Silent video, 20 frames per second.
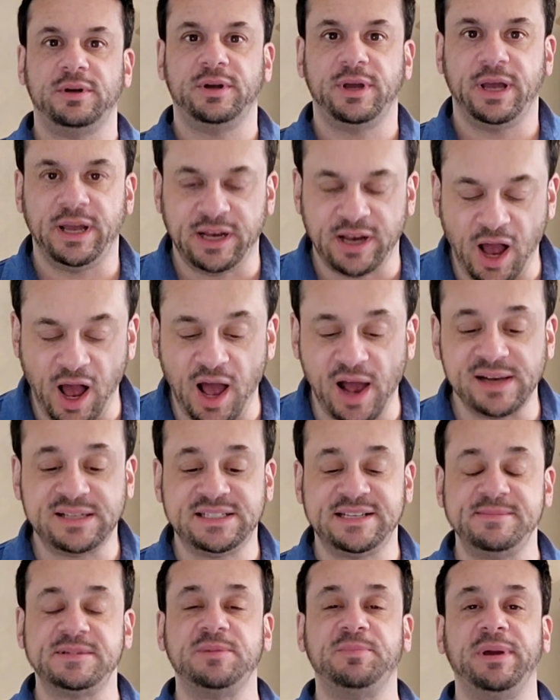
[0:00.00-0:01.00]
And God
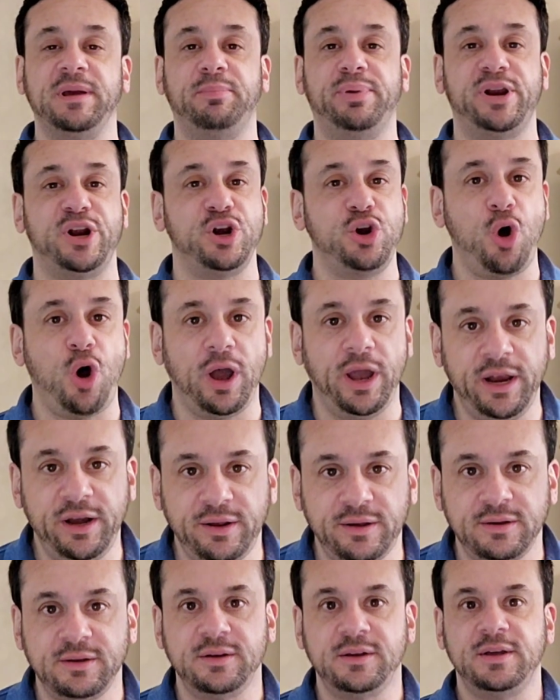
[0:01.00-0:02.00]
seems to be a bit
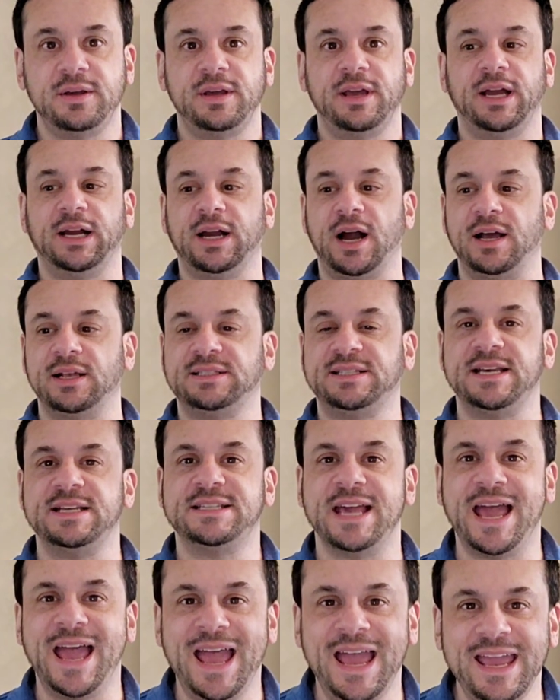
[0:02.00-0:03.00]
annoyed. And God says,
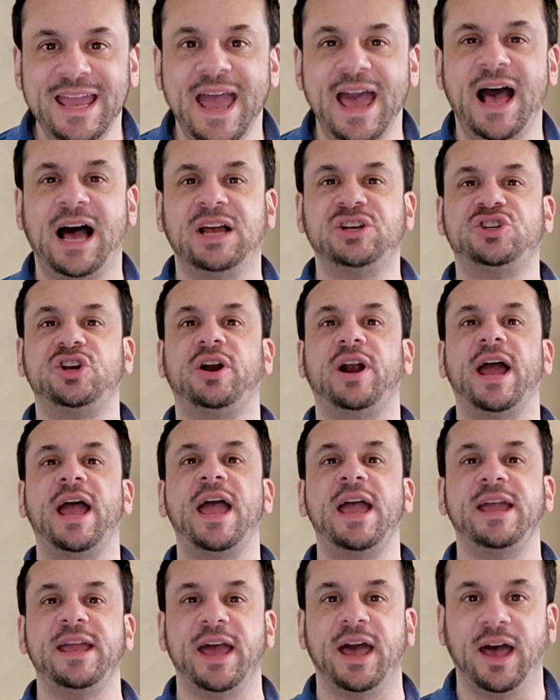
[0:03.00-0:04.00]
Eheyeh asher
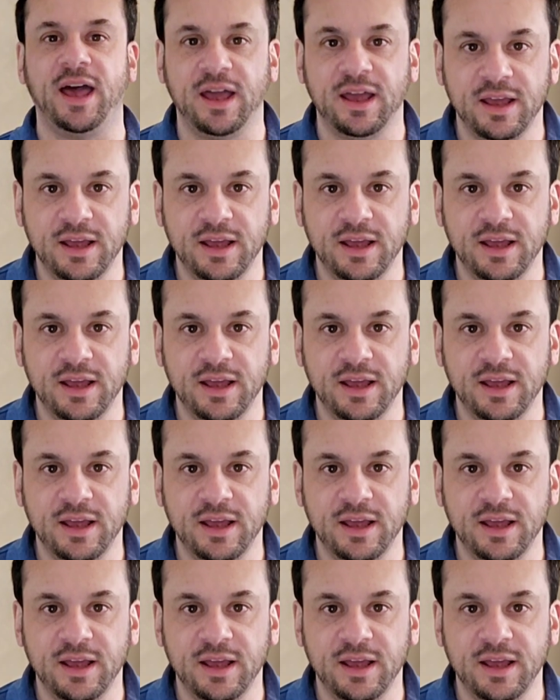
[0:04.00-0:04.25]
eheyeh.